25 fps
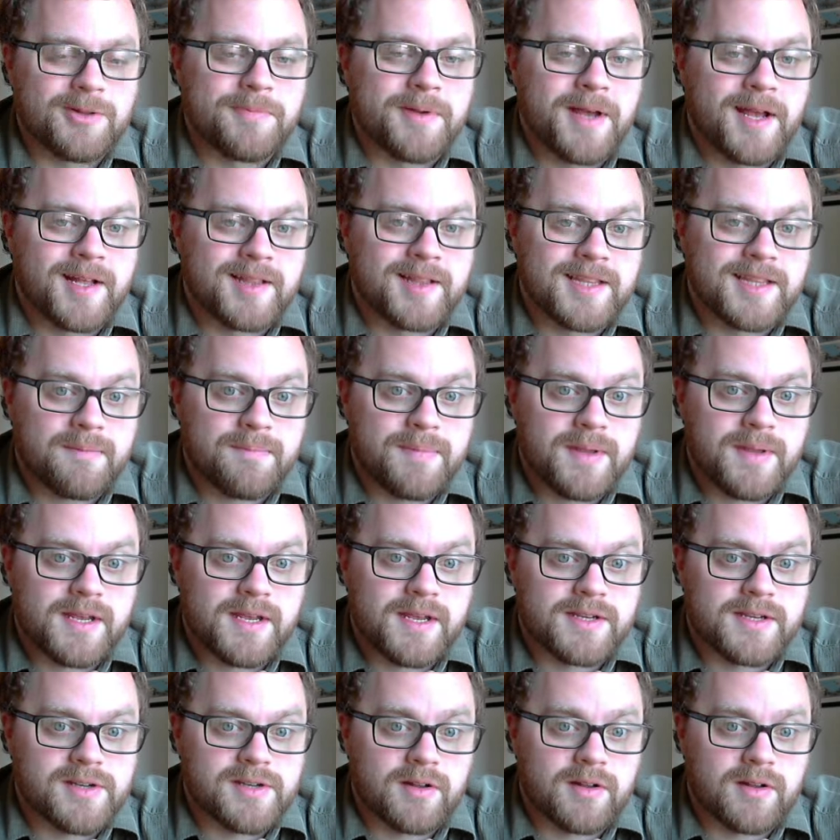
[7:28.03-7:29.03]
about that
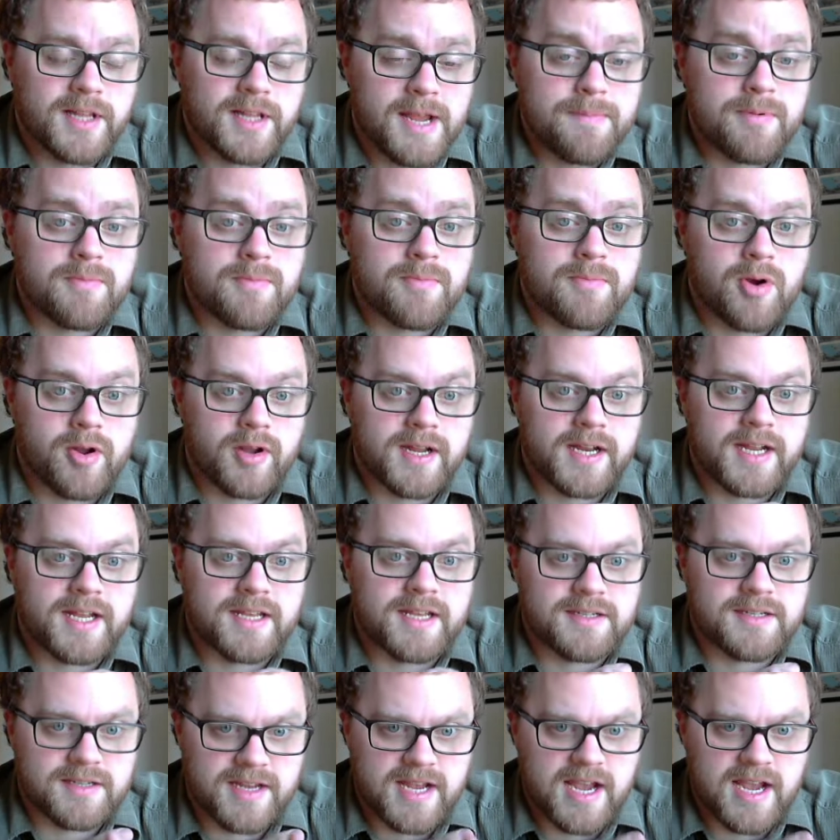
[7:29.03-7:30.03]
because our labor market
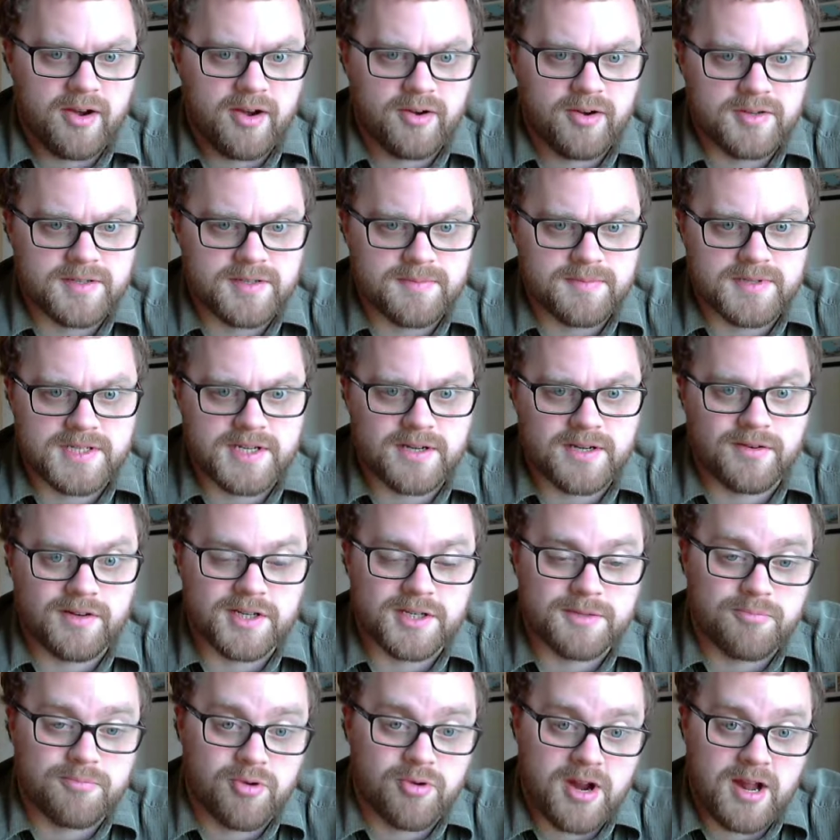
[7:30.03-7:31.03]
has encountered some
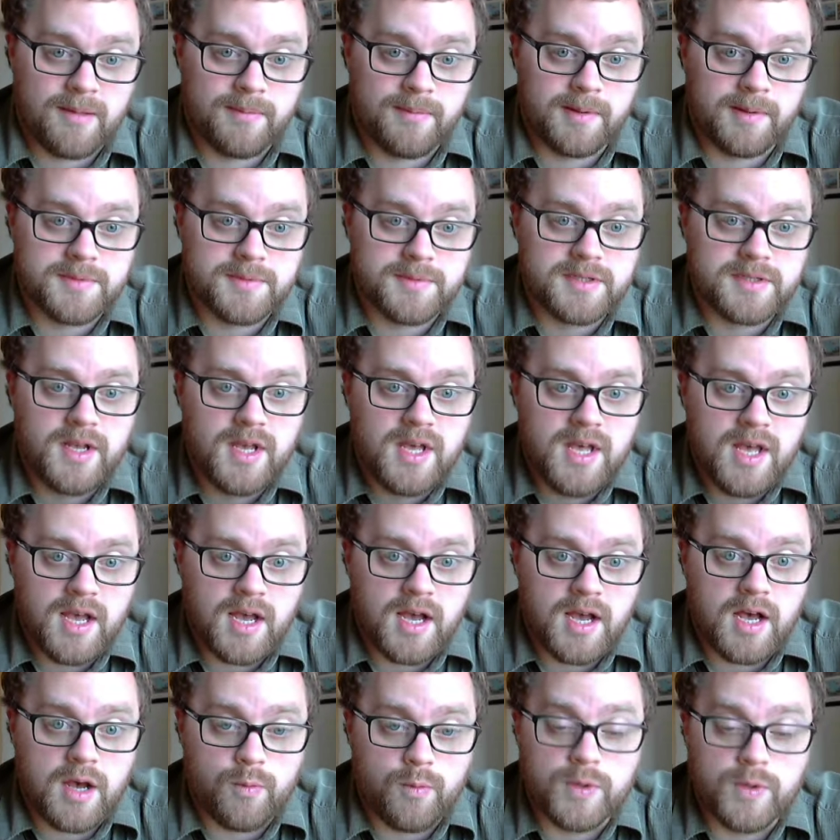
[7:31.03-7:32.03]
serious problems,
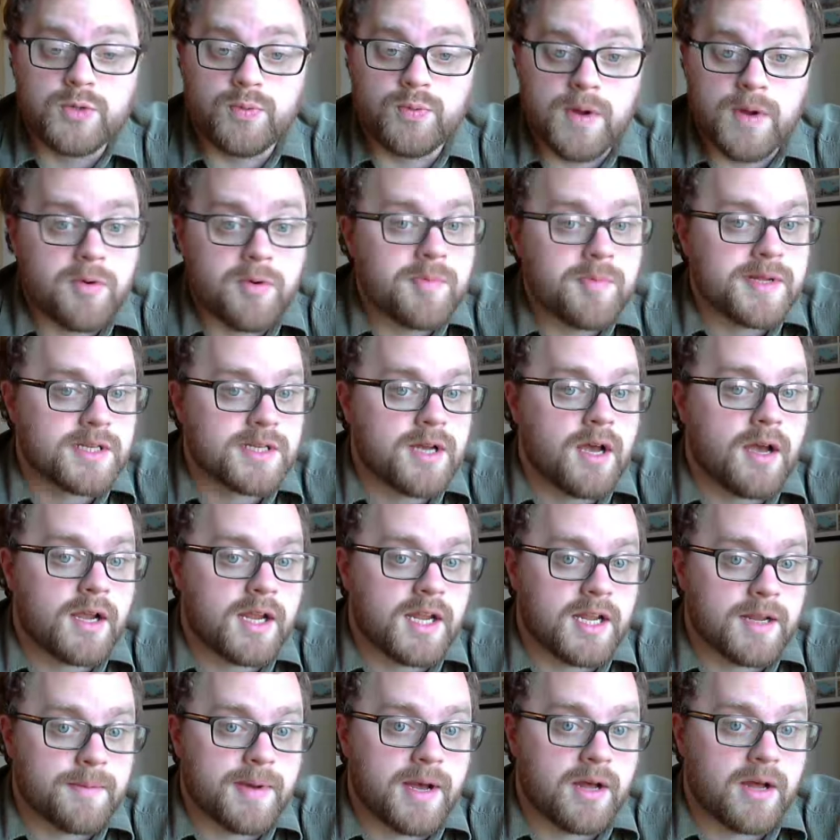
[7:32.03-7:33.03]
which we will be
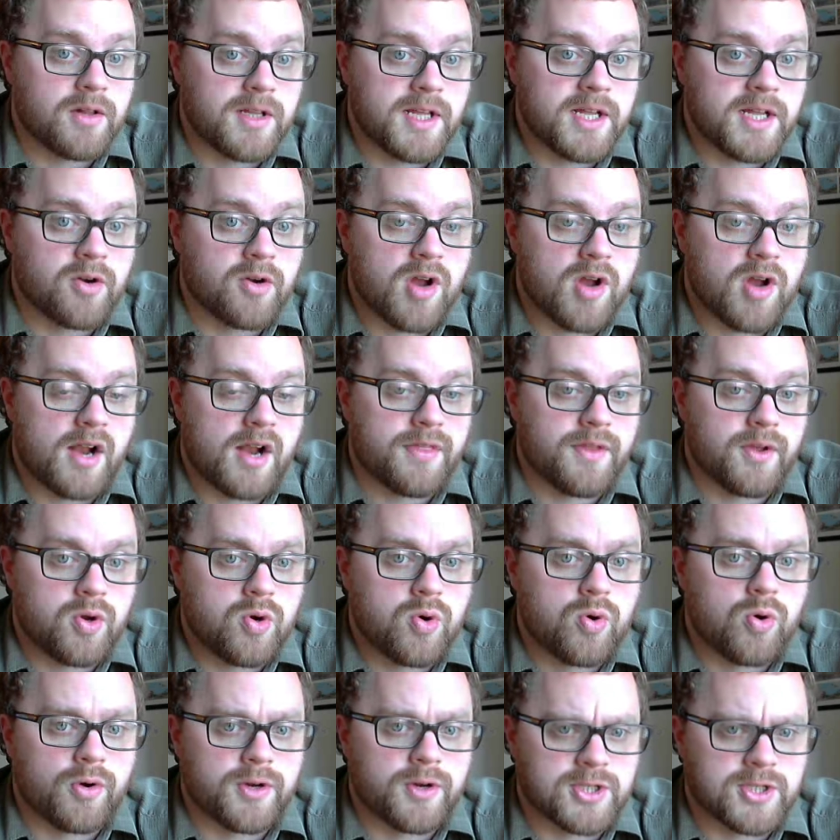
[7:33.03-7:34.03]
talking about later on in the
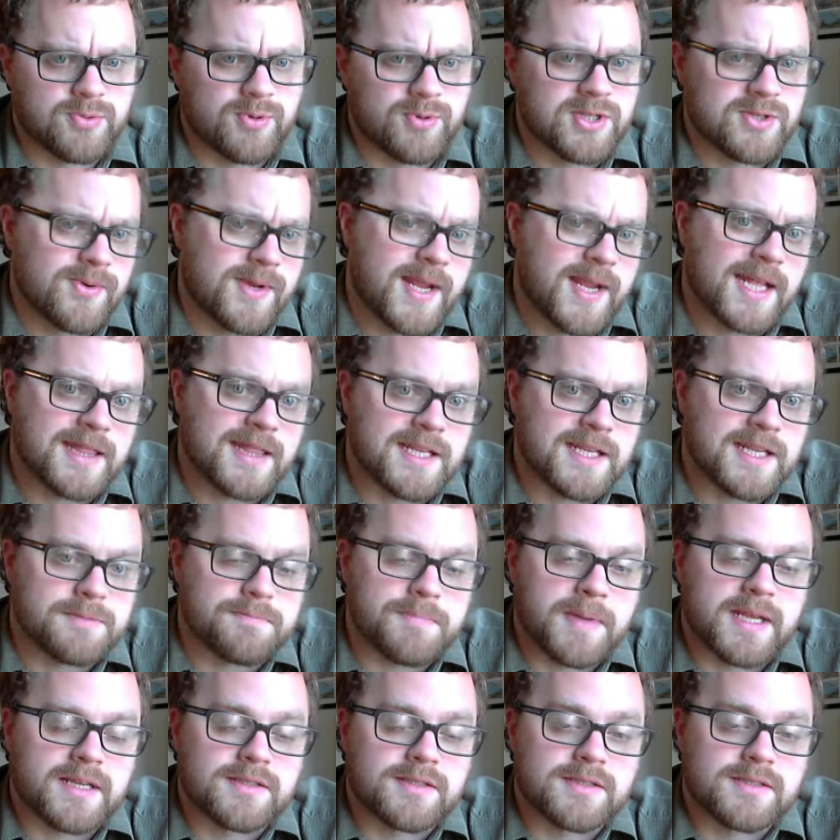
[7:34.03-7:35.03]
course once we get these
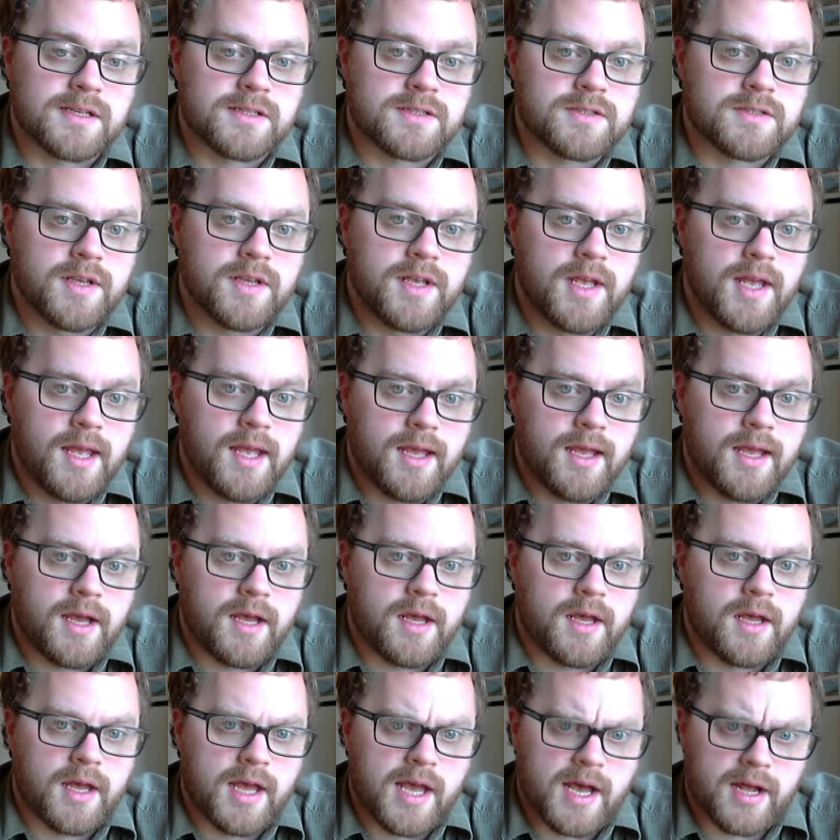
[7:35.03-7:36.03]
basics
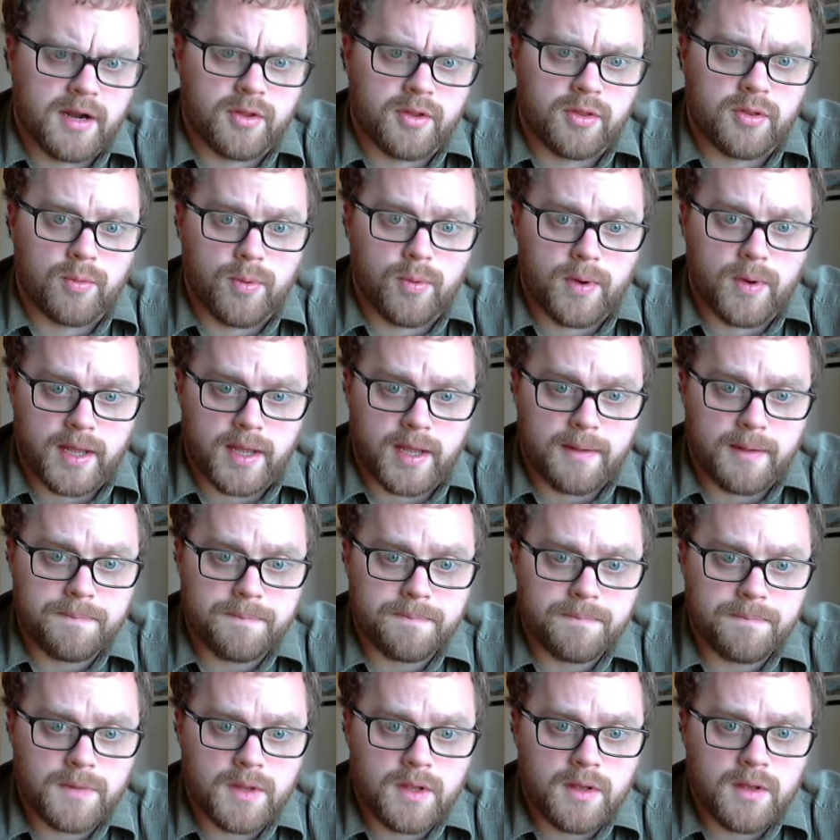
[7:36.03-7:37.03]
out of the way.
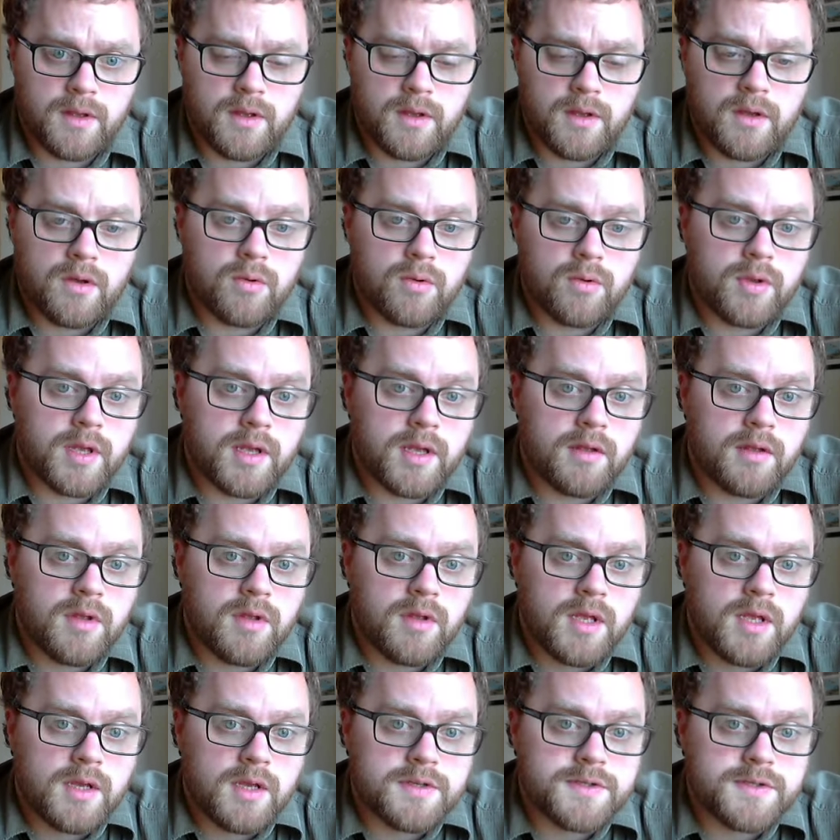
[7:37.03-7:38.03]
Okay,
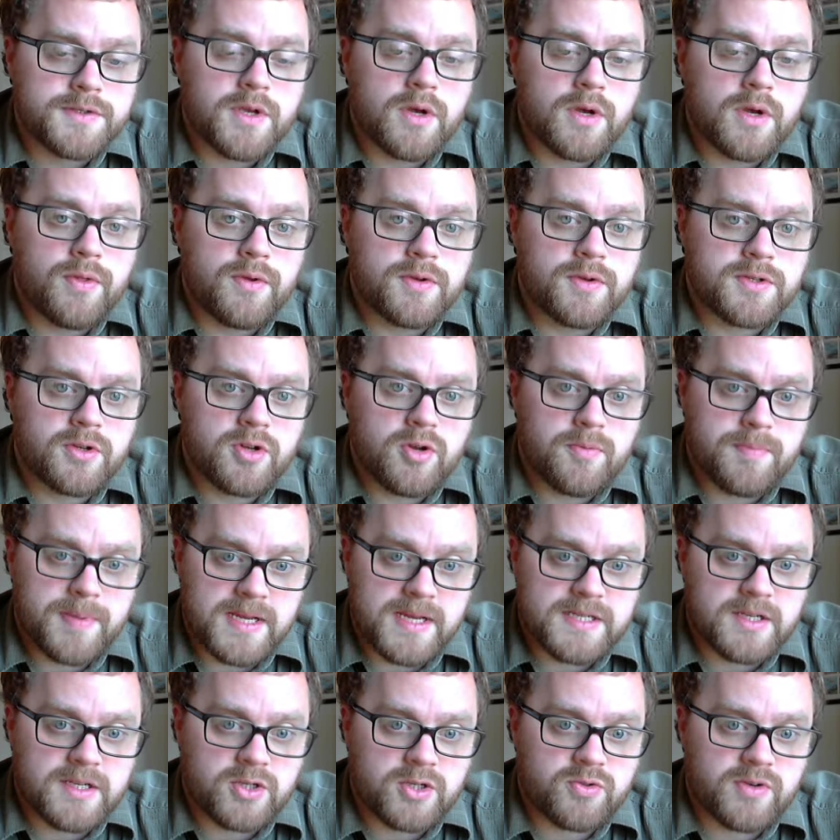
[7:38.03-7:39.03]
so those are your
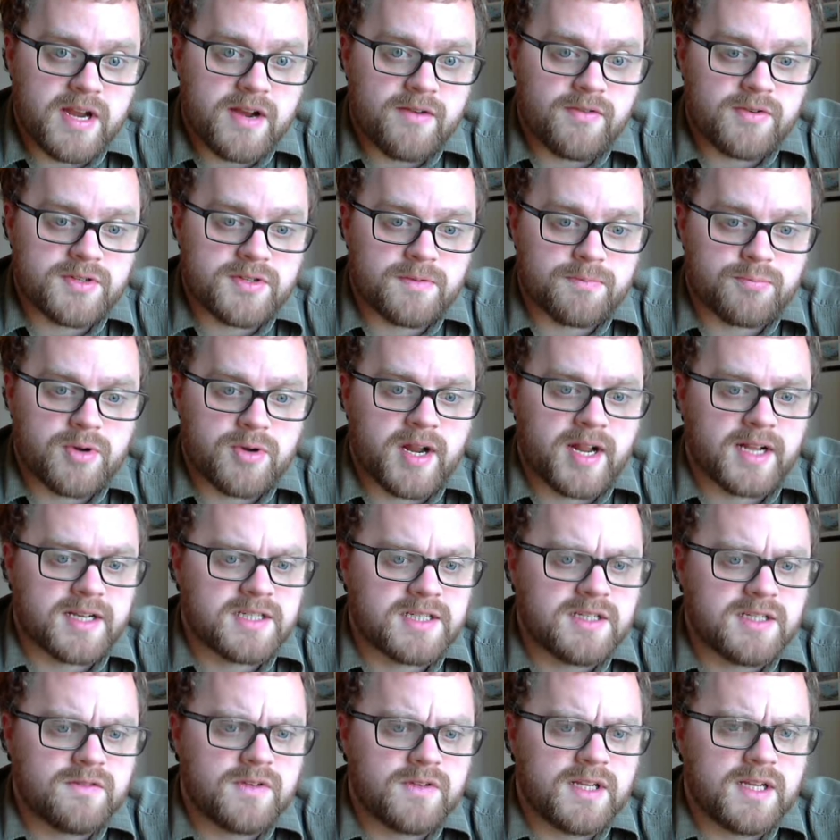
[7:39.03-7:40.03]
basic drivers of
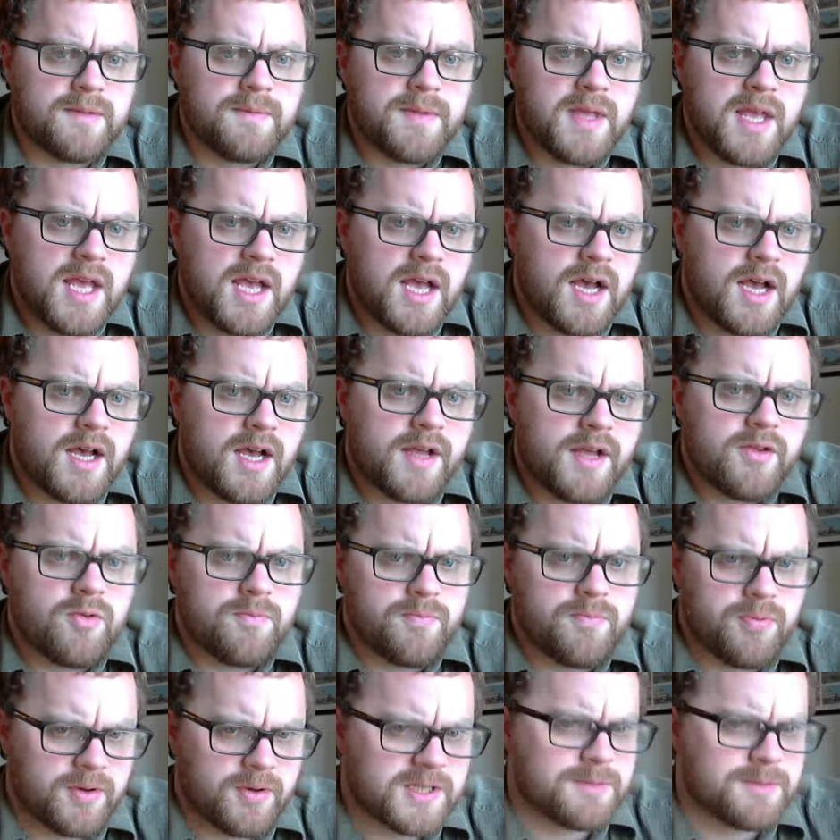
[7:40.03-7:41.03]
productivity. Your
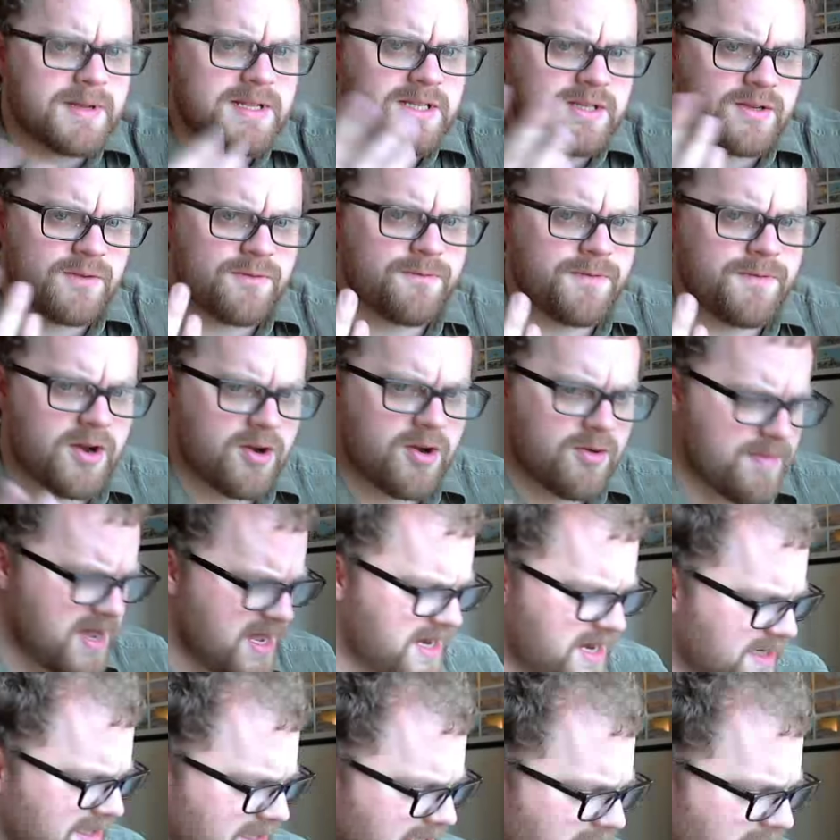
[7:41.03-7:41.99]
book spends a fair amount of